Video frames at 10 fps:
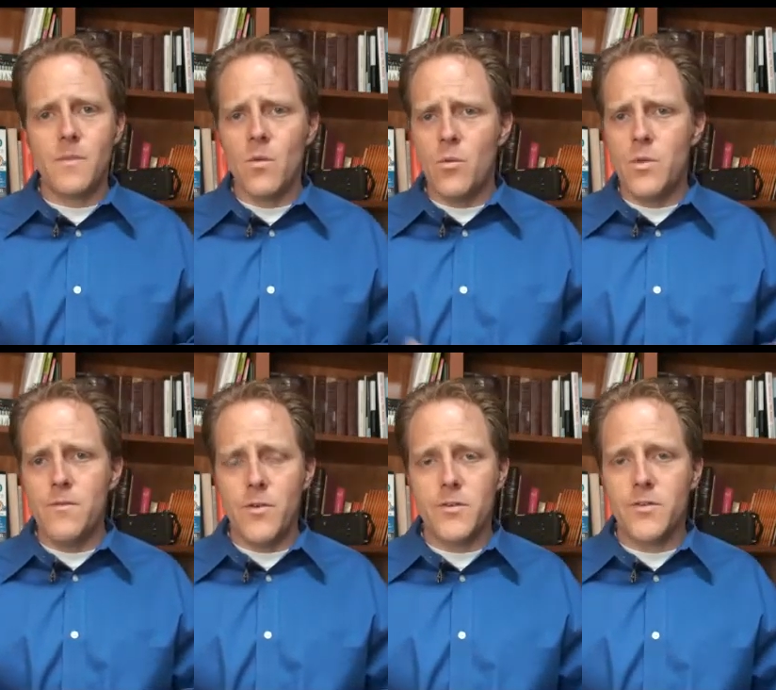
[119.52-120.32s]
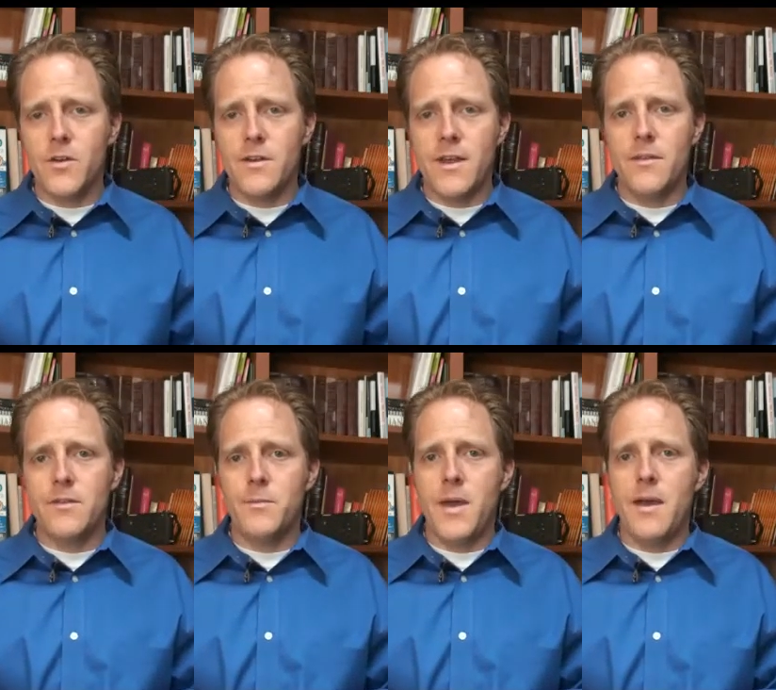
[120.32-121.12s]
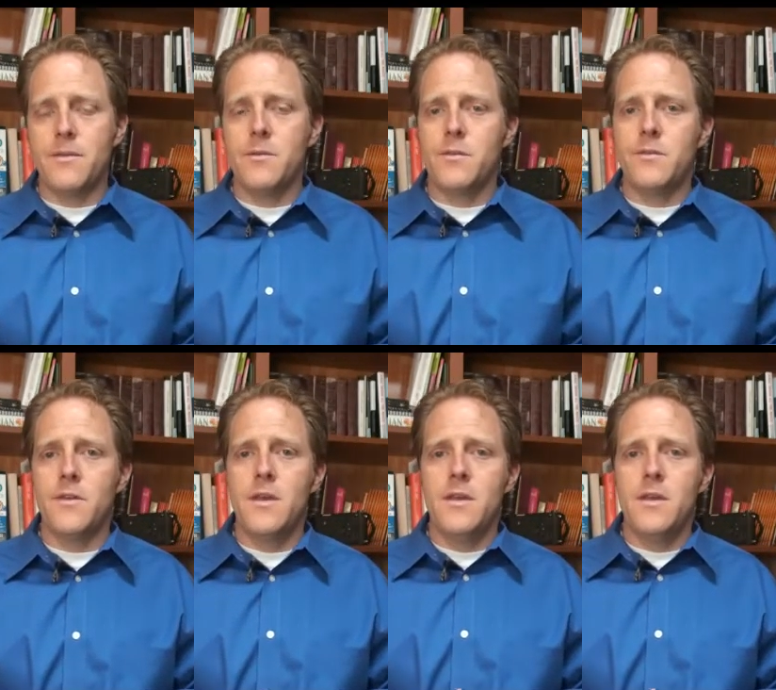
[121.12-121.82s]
When we first started down this path, it was